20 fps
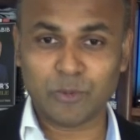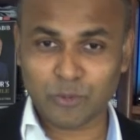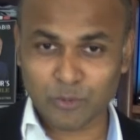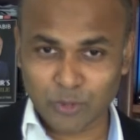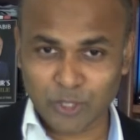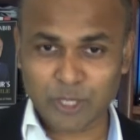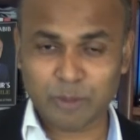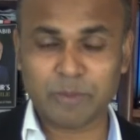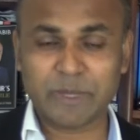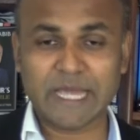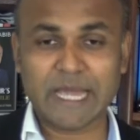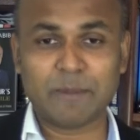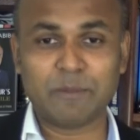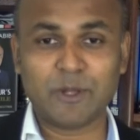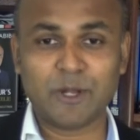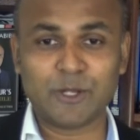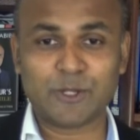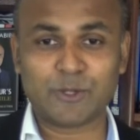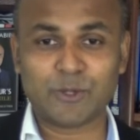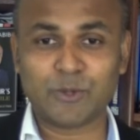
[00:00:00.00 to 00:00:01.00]
will be
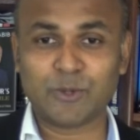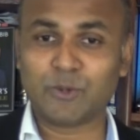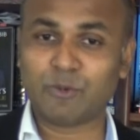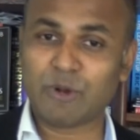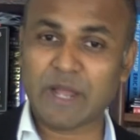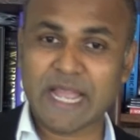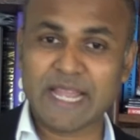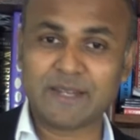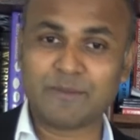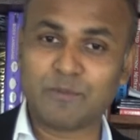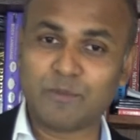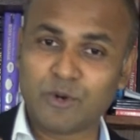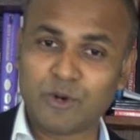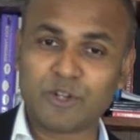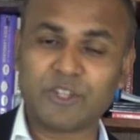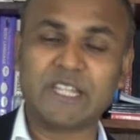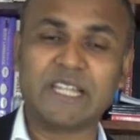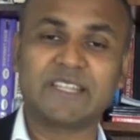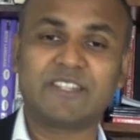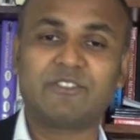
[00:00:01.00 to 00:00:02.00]
able to write more
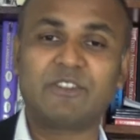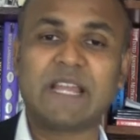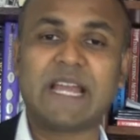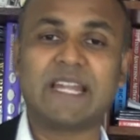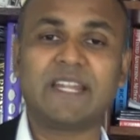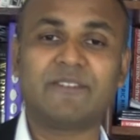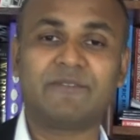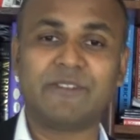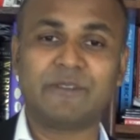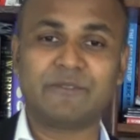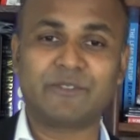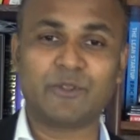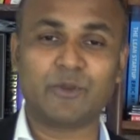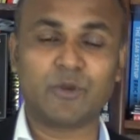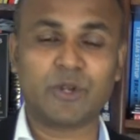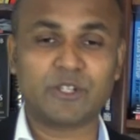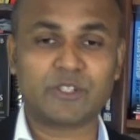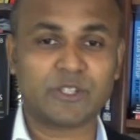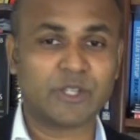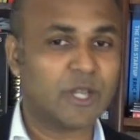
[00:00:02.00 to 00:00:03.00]
than 350
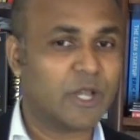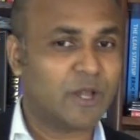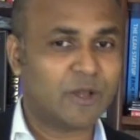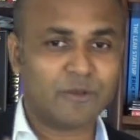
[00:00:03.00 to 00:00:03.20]
words